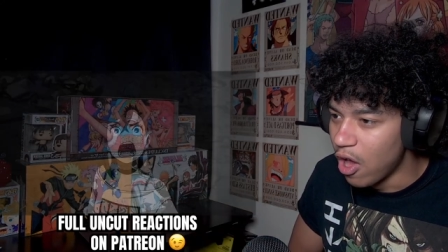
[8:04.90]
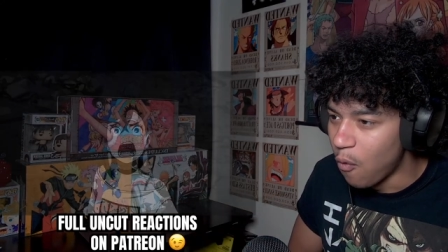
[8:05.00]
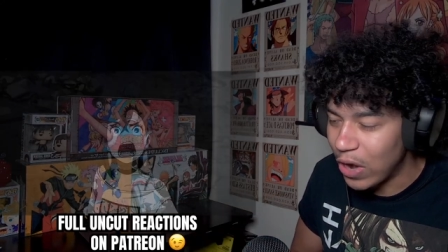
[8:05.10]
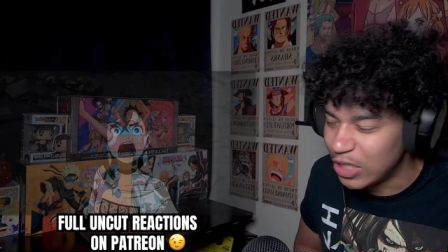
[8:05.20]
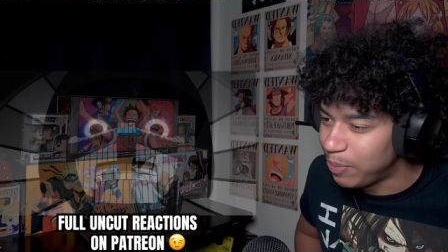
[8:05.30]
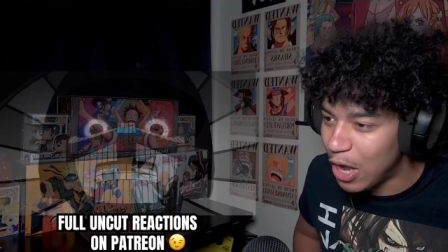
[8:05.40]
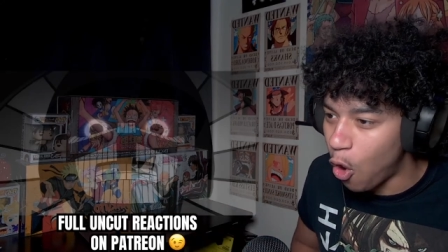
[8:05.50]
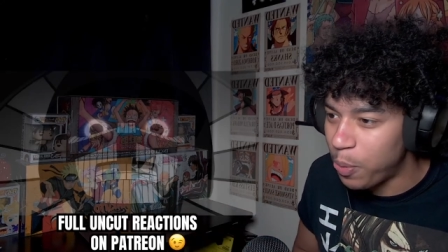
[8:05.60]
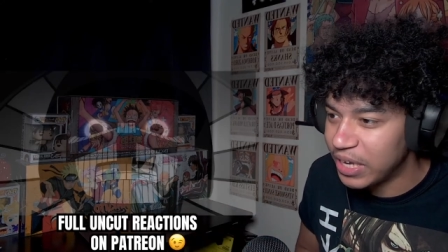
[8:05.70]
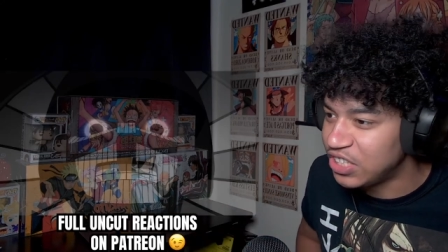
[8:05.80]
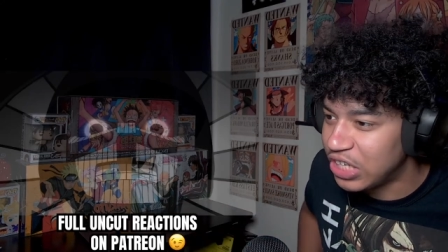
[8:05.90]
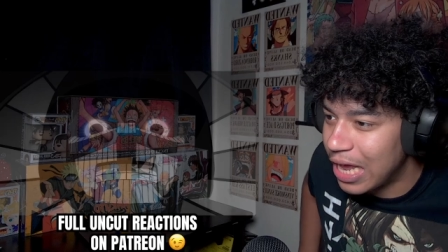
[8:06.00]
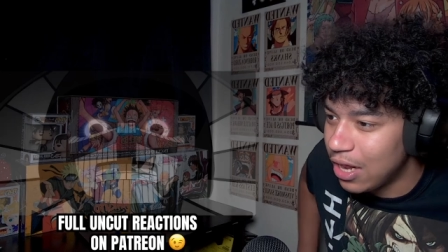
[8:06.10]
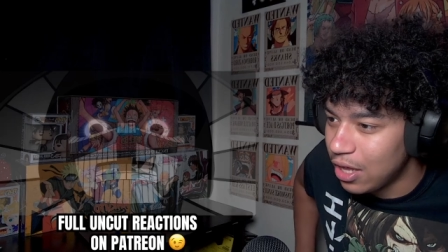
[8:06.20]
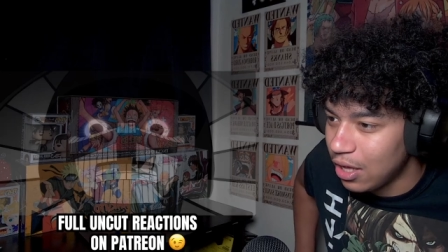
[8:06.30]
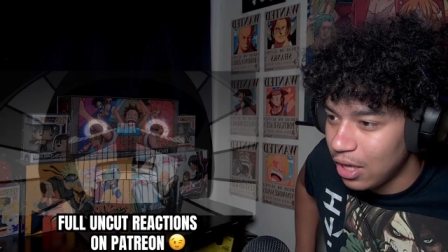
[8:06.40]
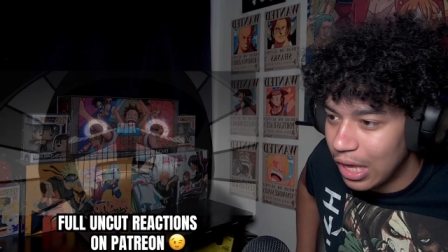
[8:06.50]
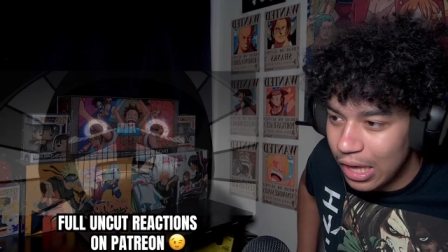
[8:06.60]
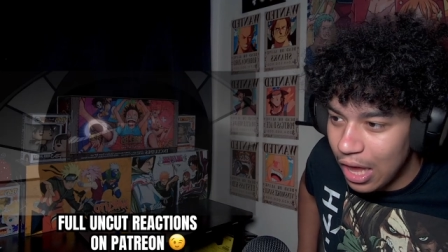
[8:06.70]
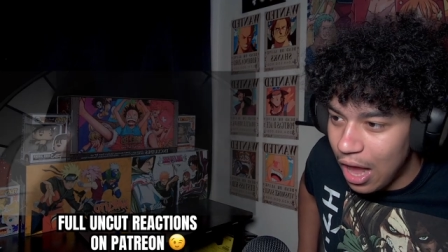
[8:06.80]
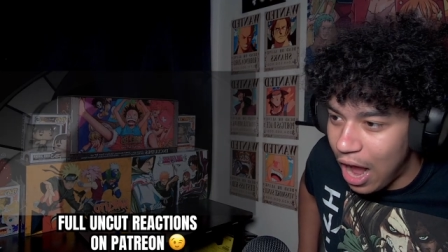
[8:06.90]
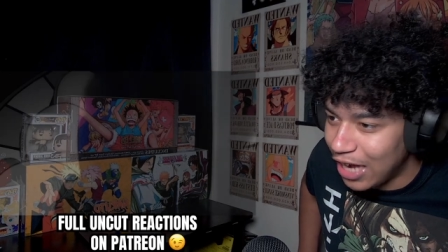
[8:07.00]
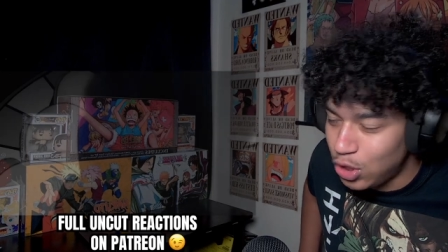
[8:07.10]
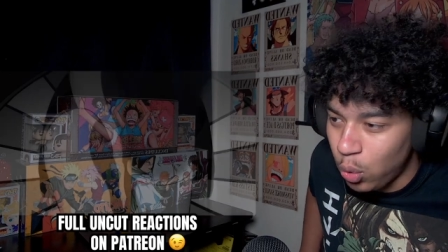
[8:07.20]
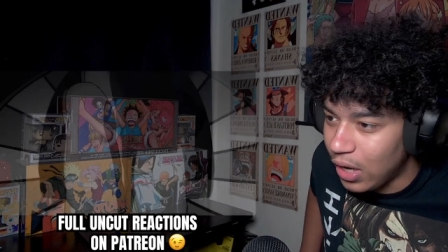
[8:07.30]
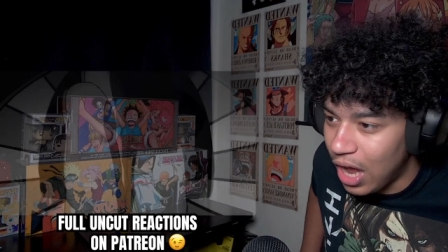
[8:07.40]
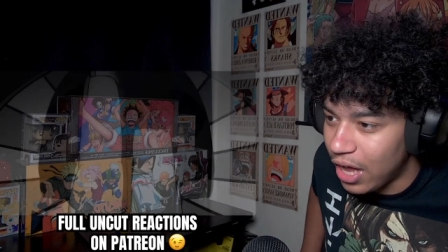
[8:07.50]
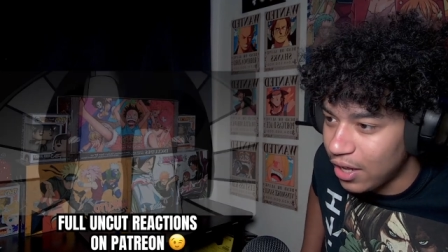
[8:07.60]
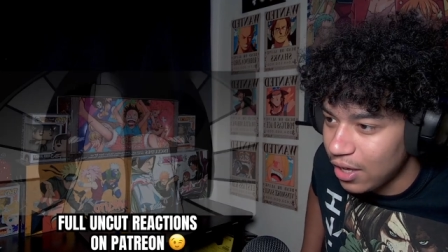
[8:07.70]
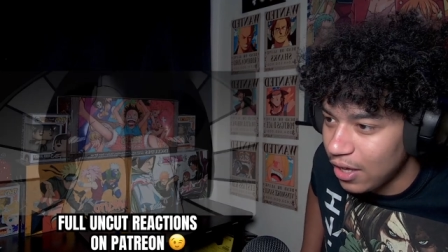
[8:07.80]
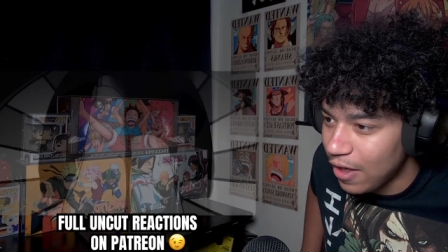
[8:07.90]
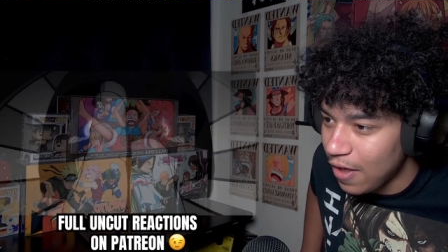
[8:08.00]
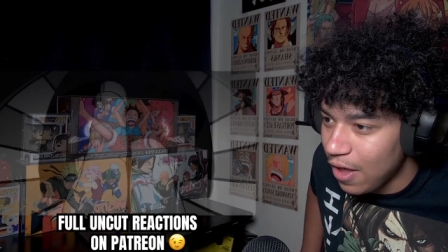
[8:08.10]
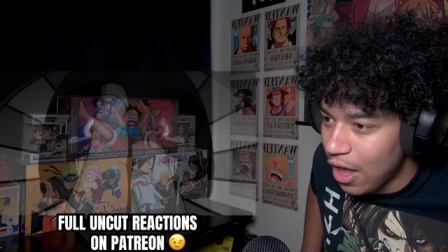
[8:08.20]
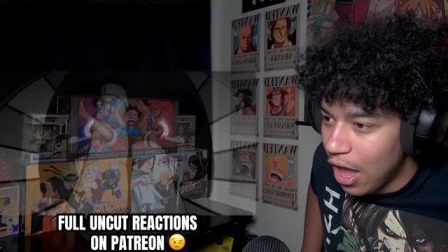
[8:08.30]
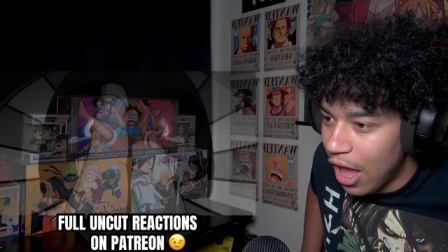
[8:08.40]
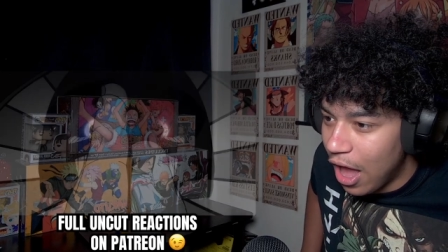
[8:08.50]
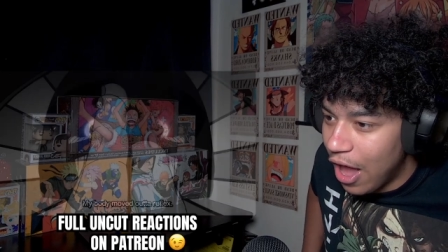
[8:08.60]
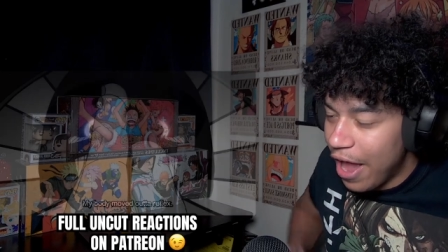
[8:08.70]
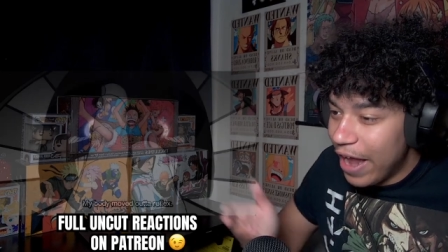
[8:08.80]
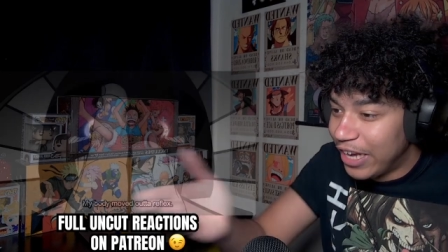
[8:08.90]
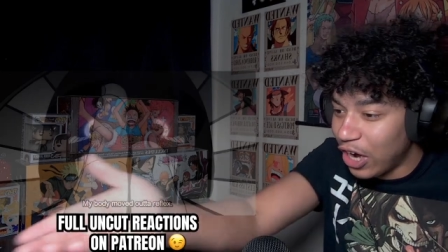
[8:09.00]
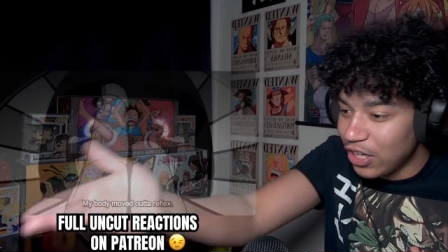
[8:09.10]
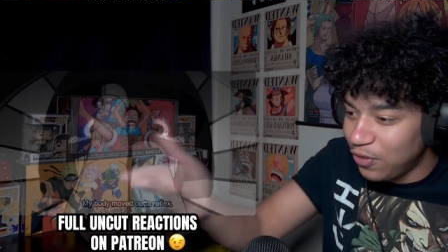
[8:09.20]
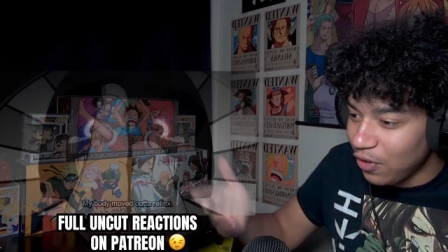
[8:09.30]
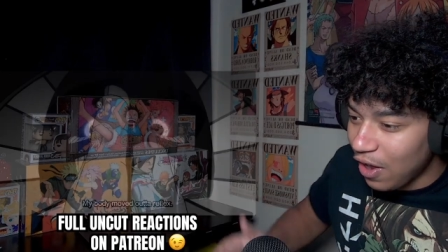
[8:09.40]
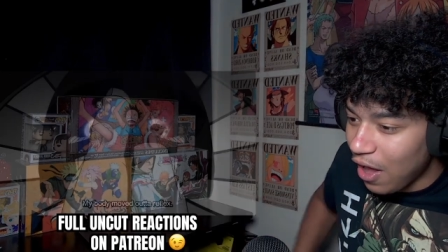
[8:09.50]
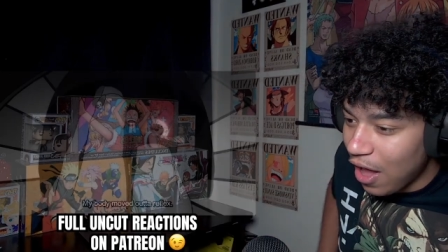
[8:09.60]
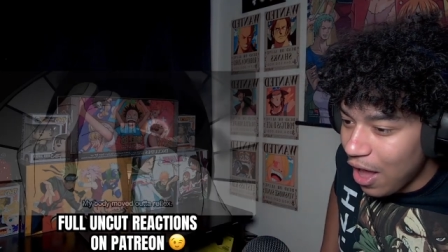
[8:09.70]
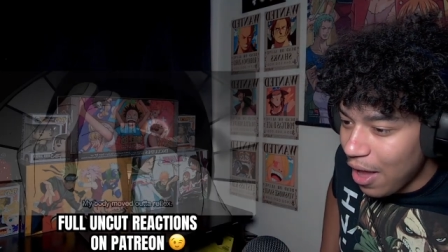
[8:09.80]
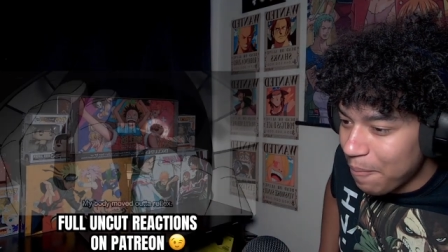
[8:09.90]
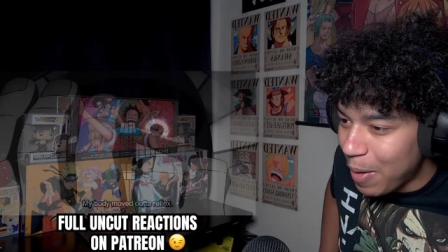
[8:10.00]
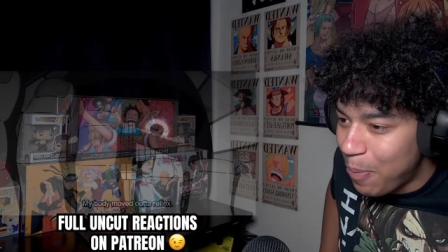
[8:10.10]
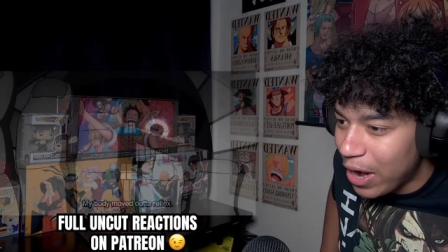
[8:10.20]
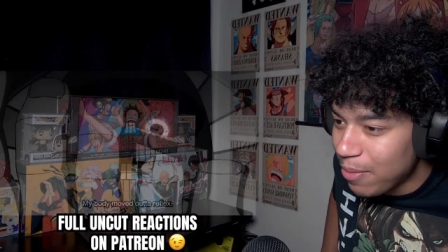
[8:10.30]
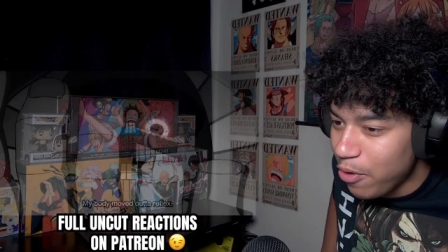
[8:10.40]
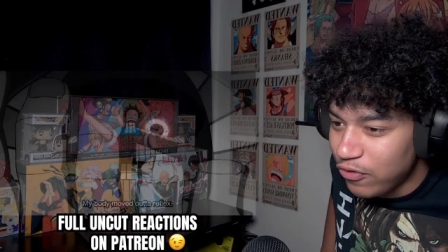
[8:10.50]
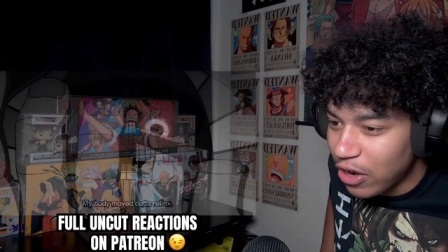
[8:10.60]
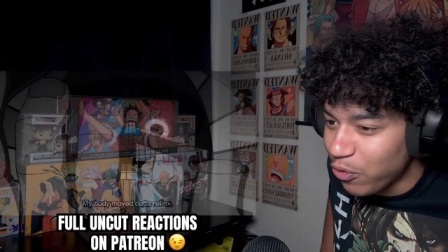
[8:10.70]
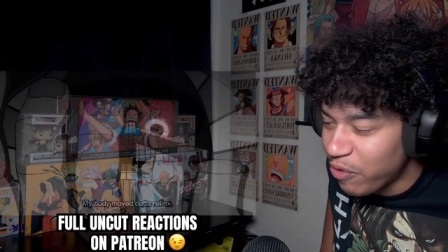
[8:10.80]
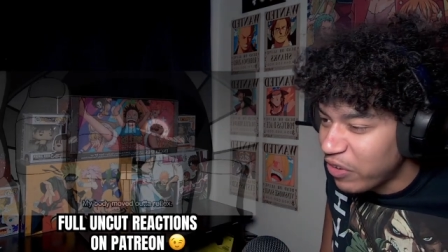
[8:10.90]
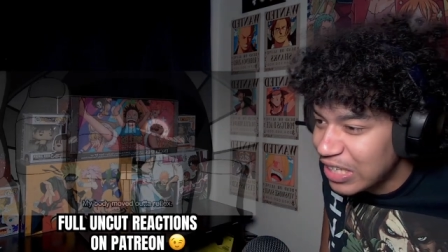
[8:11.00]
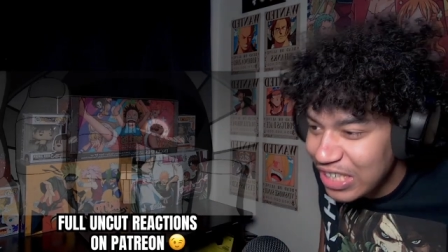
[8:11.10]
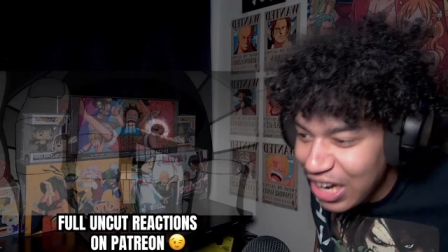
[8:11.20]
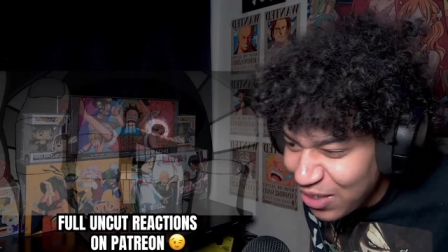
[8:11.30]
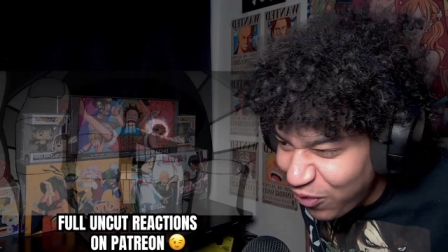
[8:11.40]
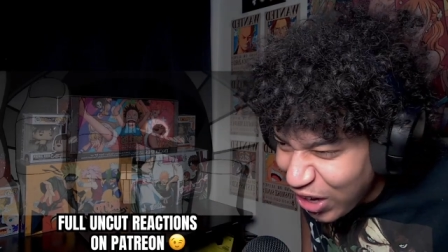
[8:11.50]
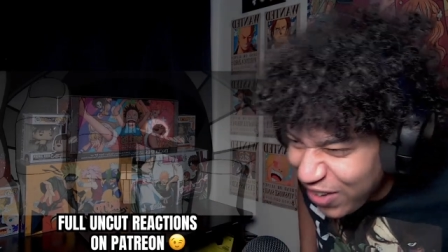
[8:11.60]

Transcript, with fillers: watch him be OP as shit. I swear to god. Because my body moved out of reflex. He cut his fucking